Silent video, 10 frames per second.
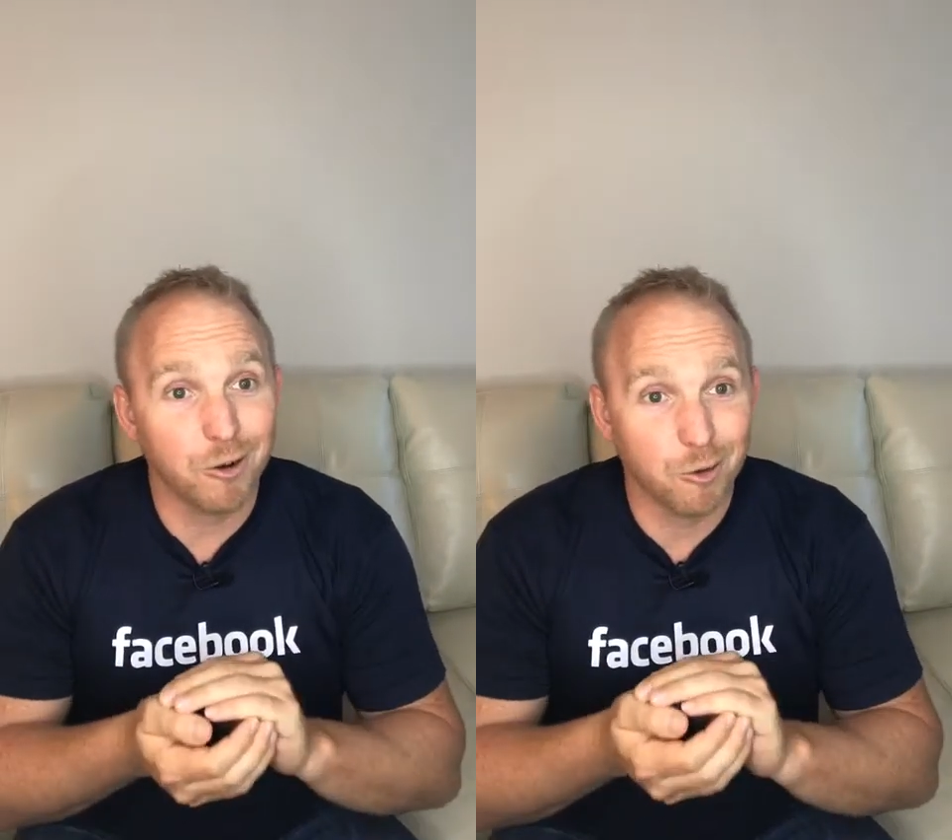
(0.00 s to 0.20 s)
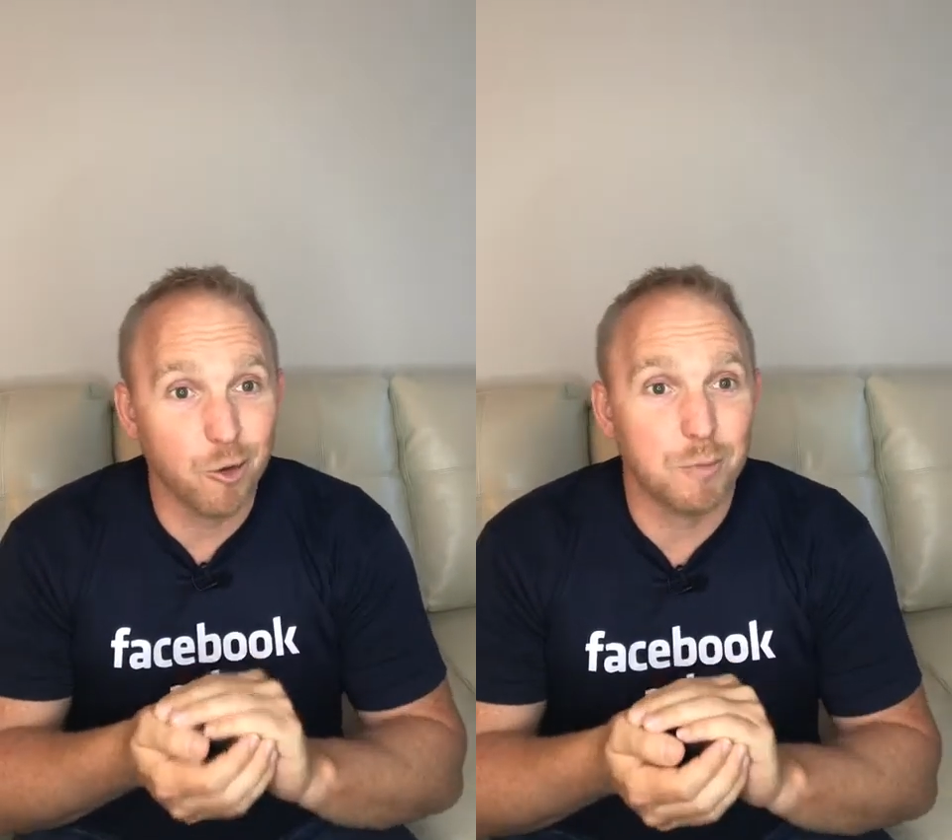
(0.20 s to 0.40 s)

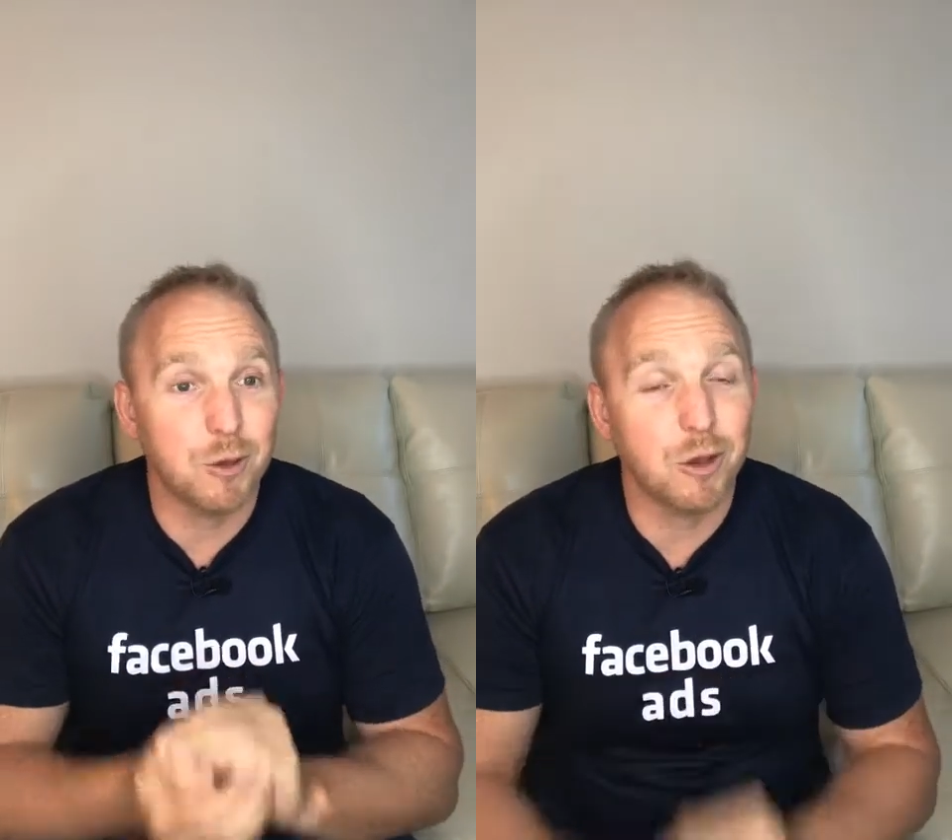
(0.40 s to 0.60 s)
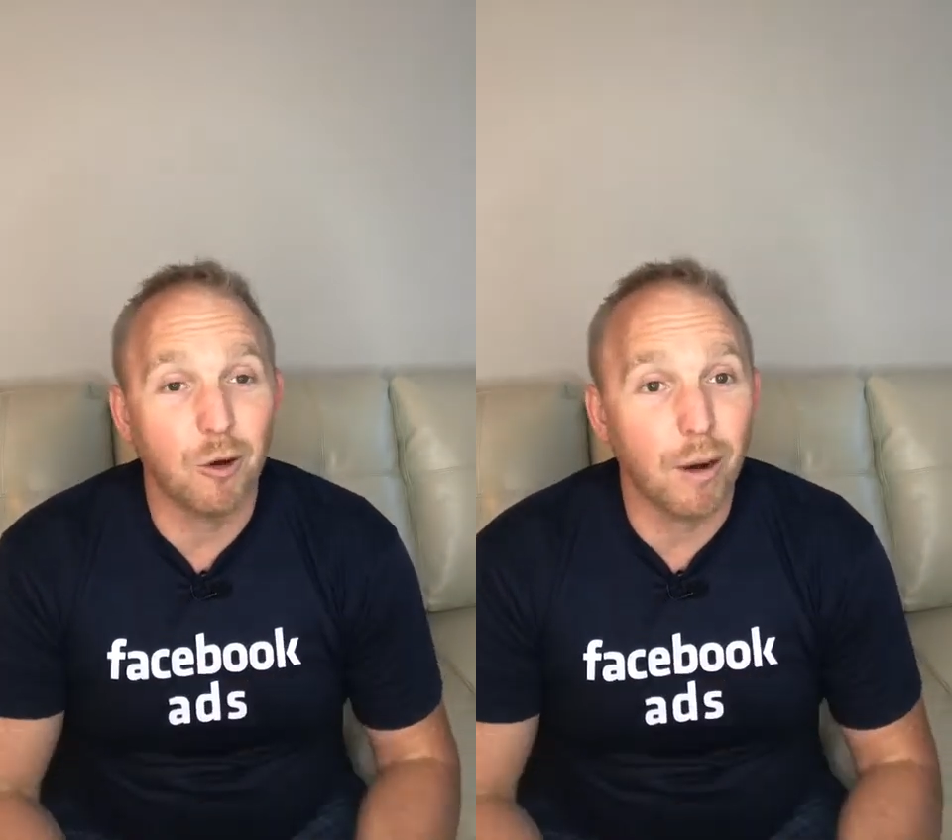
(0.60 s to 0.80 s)
group
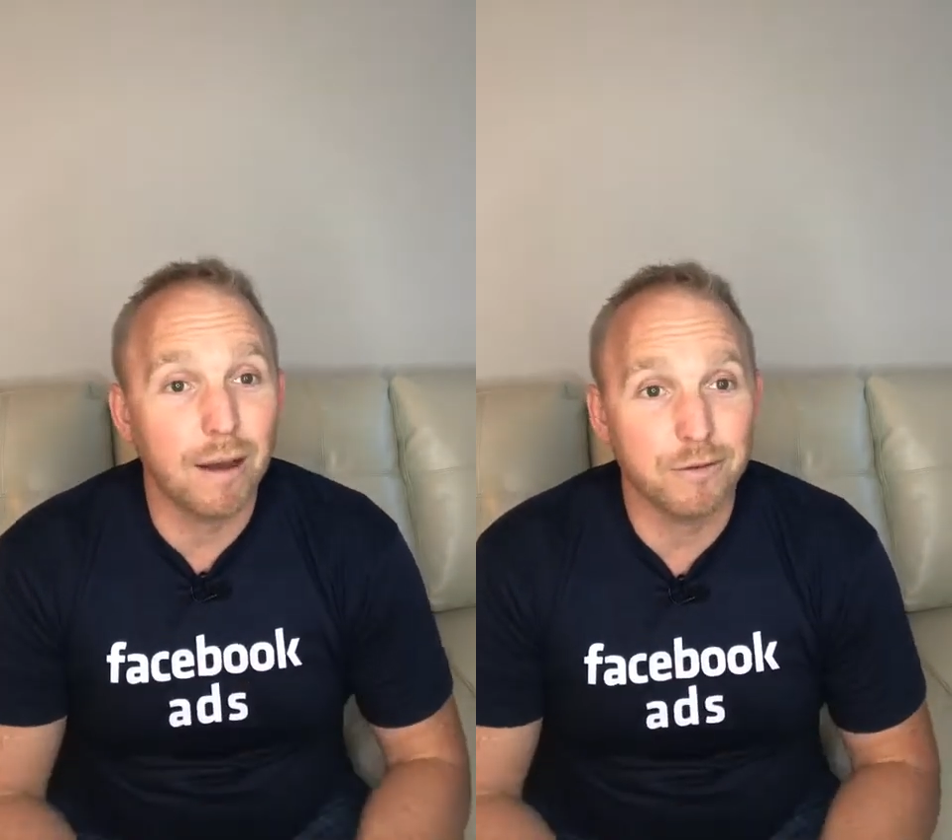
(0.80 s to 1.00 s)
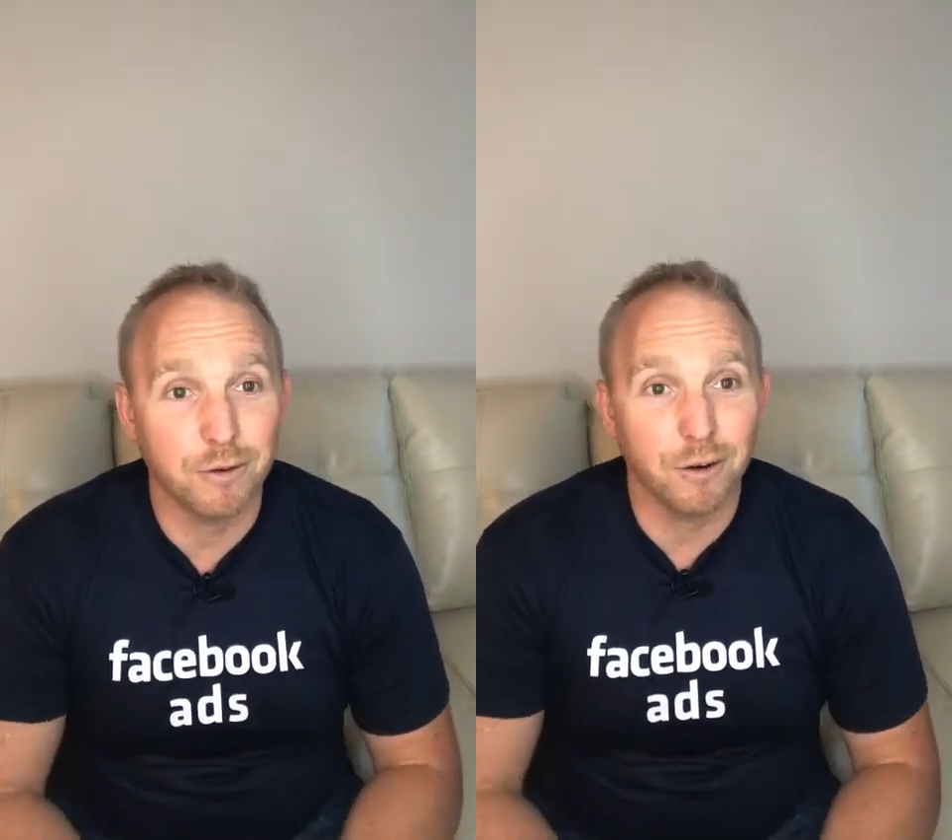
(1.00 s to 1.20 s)
you can go
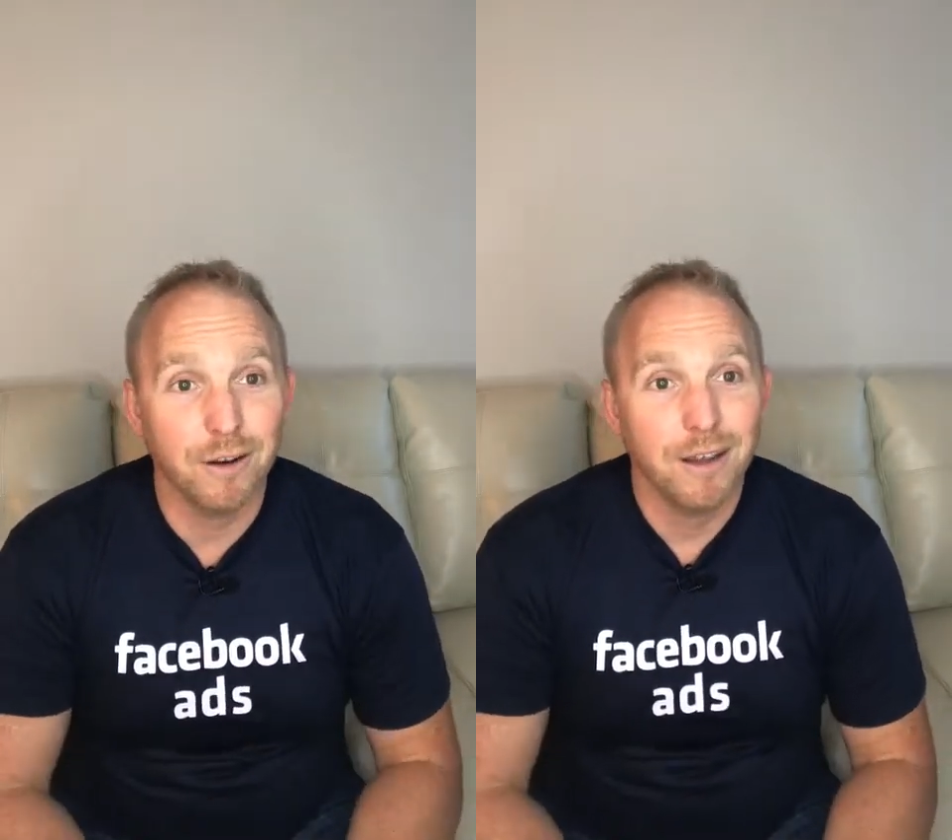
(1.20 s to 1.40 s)
after